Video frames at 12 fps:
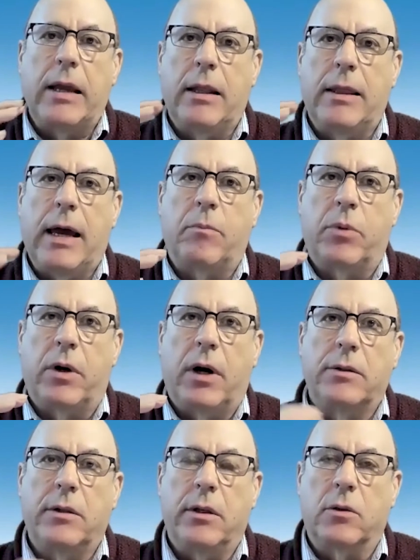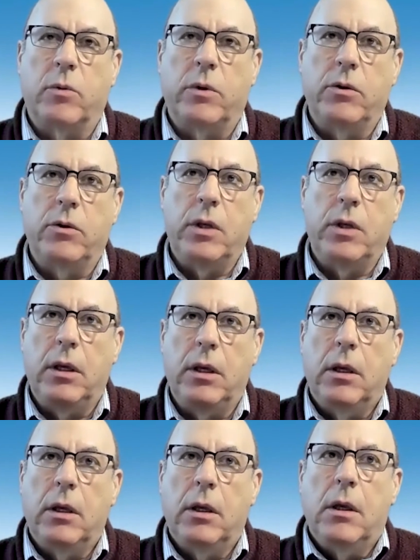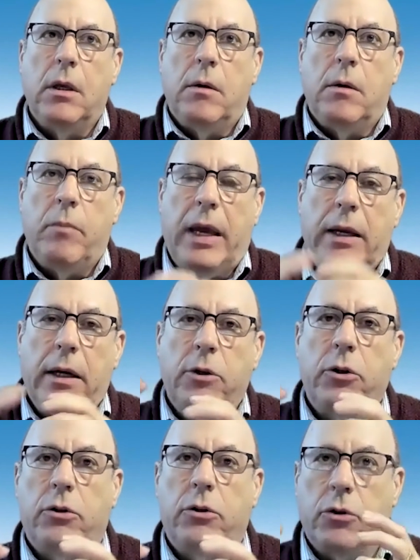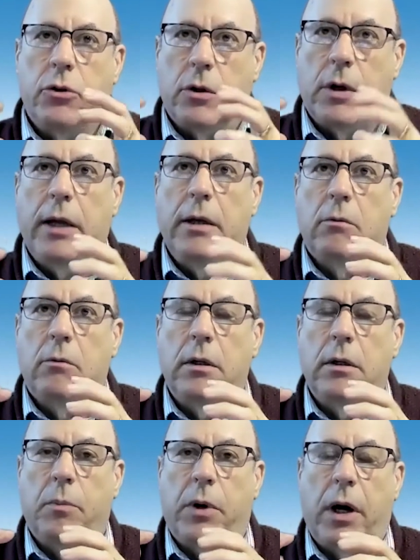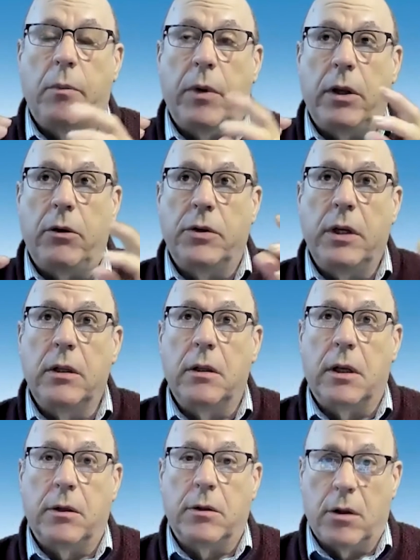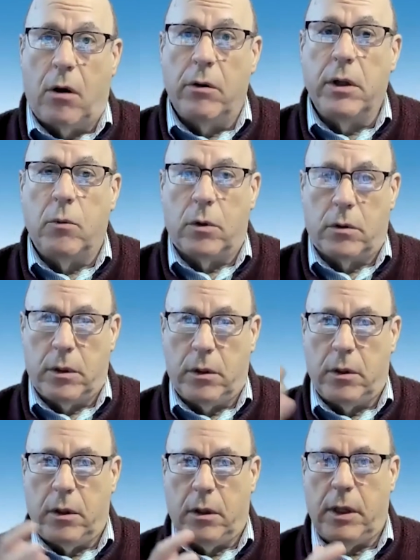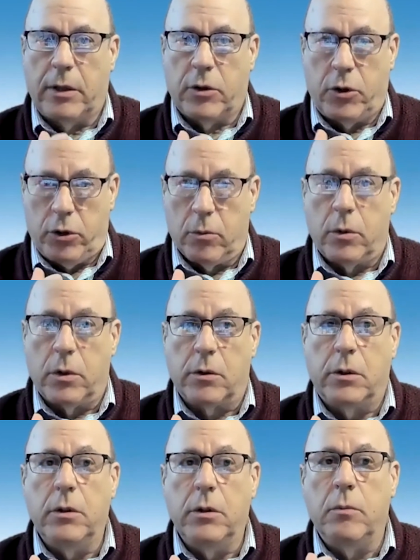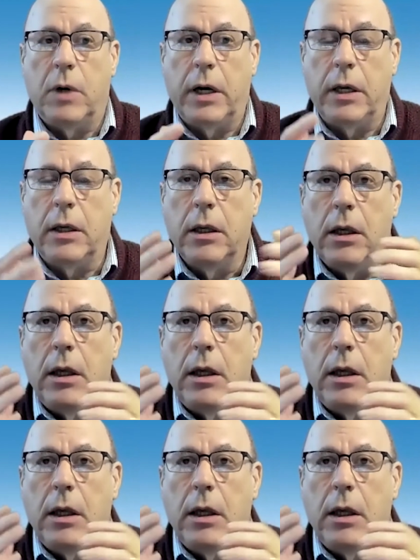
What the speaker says: of that process. When you see managers who are trying to run a department, you see it in the consulting world, and that's your world too, Mike,